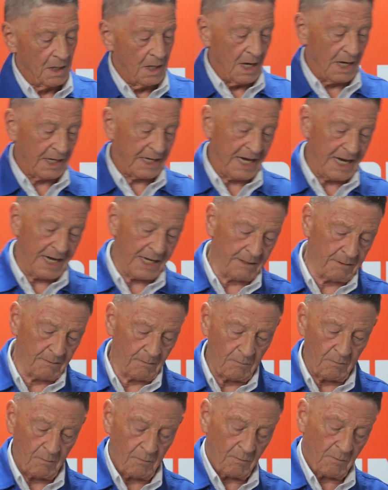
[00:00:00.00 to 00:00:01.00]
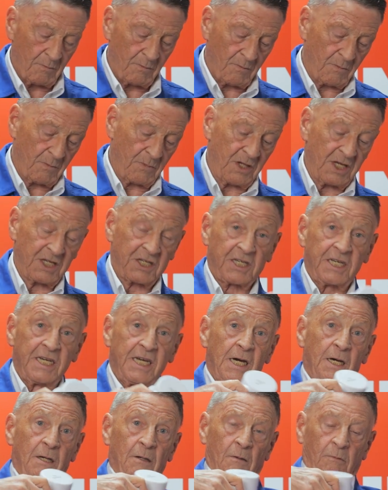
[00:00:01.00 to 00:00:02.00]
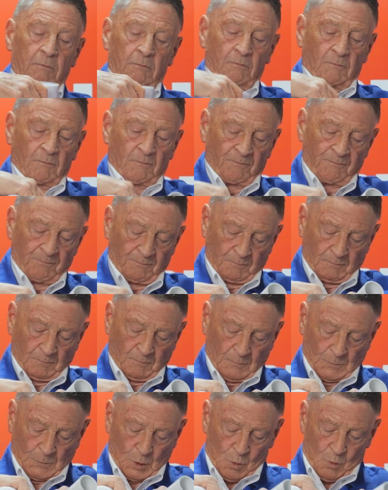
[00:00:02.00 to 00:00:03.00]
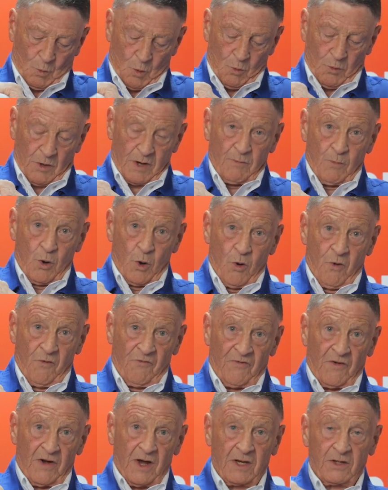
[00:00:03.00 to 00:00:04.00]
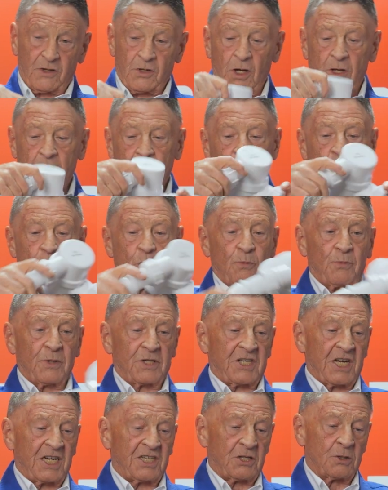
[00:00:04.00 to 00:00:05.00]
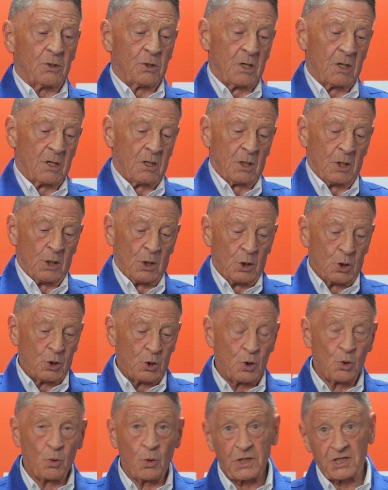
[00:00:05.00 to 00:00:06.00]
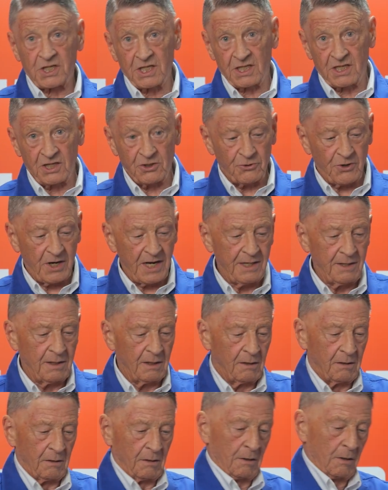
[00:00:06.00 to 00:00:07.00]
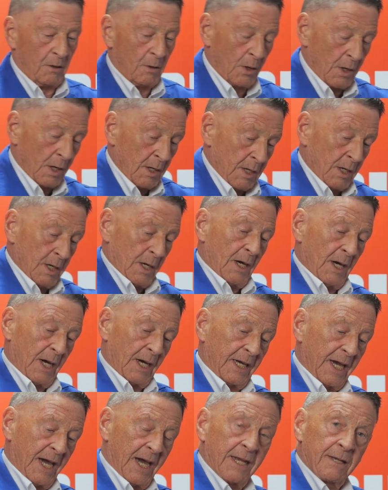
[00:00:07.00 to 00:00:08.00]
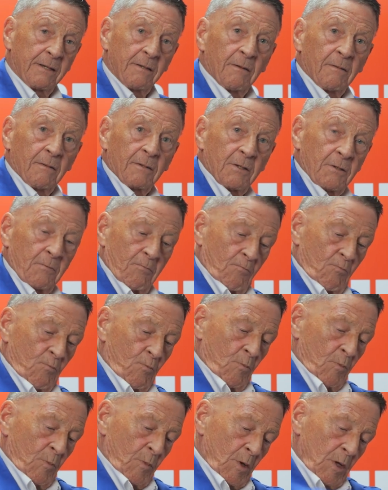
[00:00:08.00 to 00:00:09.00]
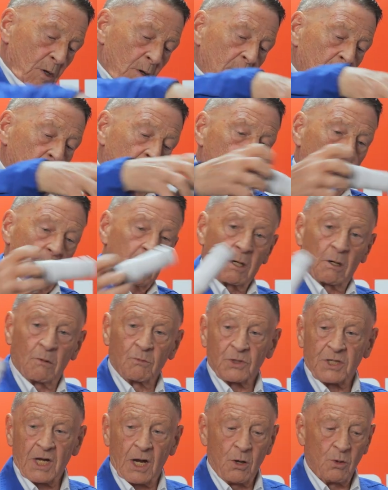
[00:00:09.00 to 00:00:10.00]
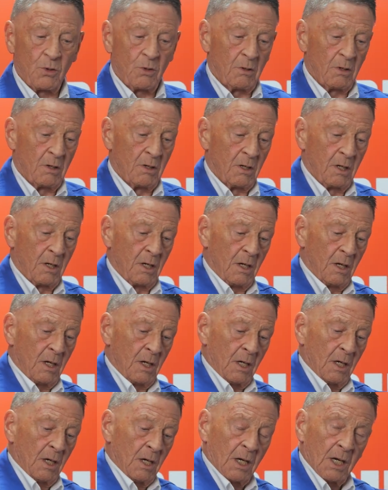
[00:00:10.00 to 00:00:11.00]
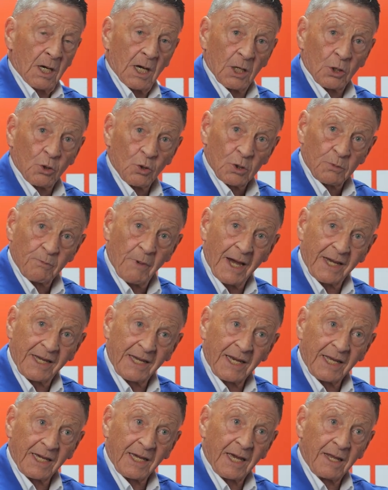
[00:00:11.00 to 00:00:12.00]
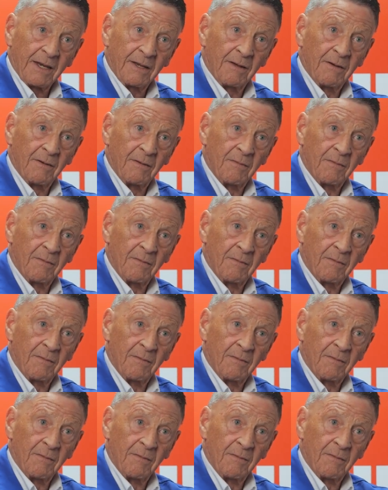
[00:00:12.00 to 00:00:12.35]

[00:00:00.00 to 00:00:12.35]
Again, this here will remove and turn to the position you wish it to drain. Again, comes out and goes back in again.